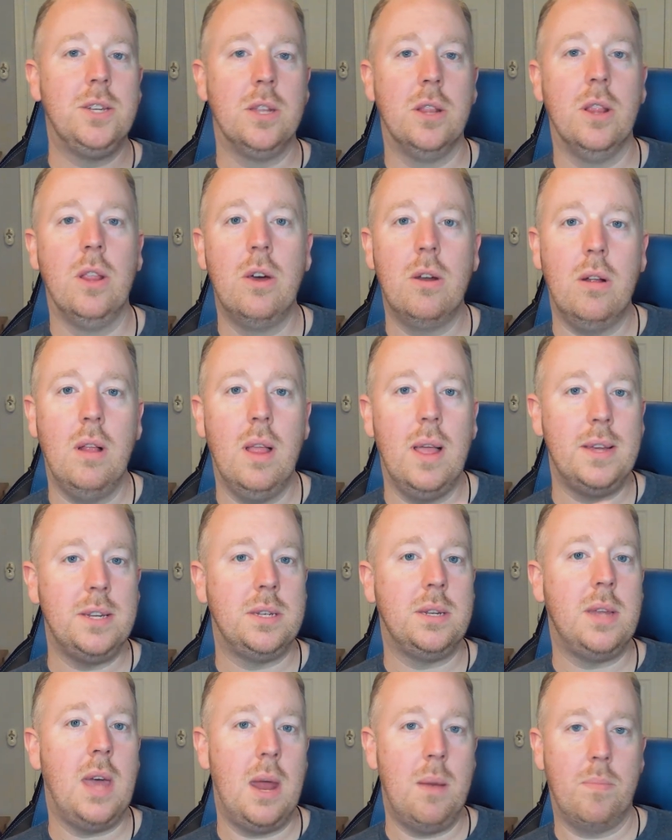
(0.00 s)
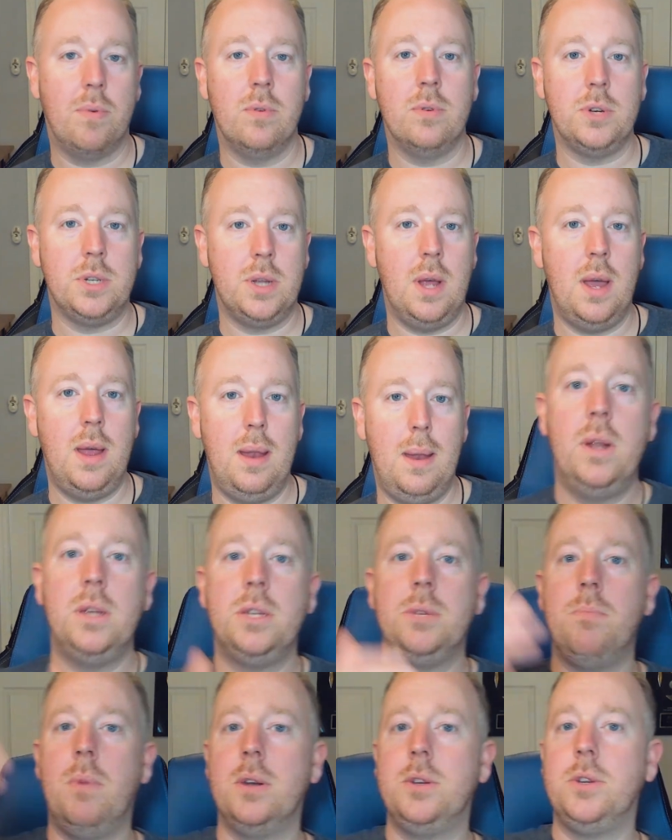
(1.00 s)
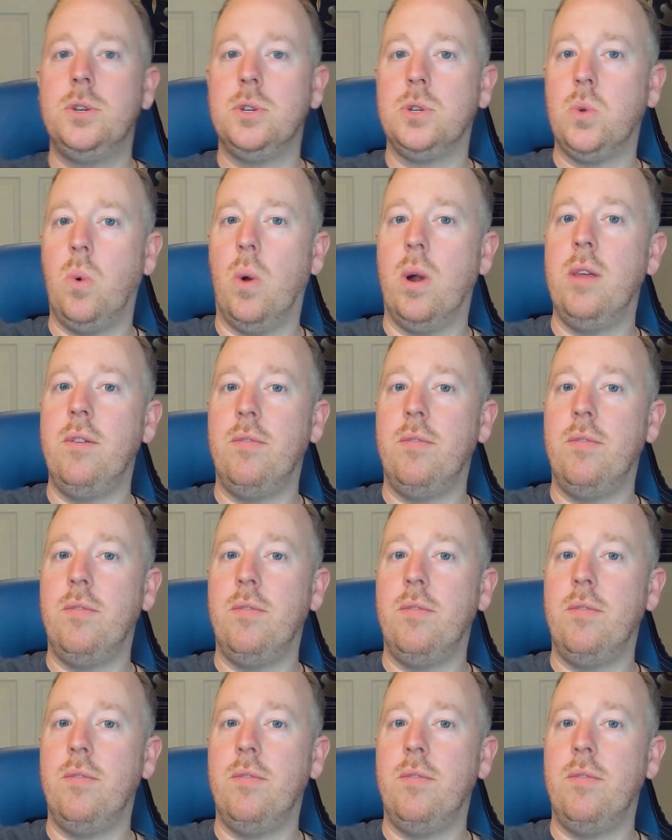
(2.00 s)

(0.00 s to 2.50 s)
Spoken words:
as little as 10%, but as much as